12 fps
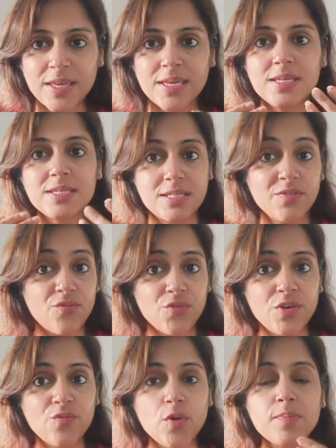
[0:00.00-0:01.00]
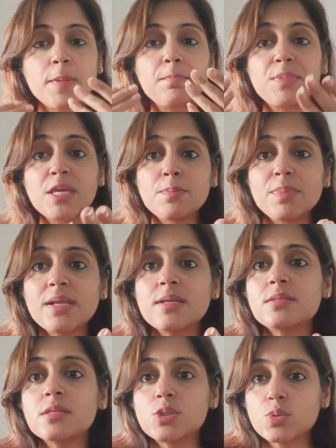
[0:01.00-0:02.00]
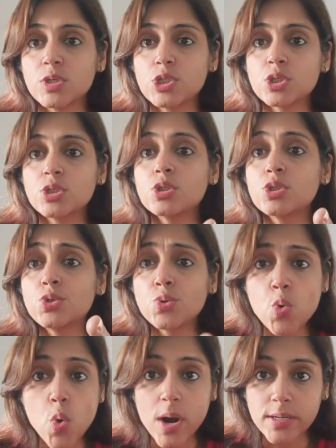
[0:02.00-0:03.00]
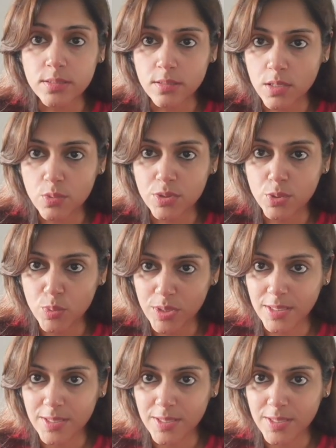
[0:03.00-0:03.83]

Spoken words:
is different from the people and situations you are surrounded with.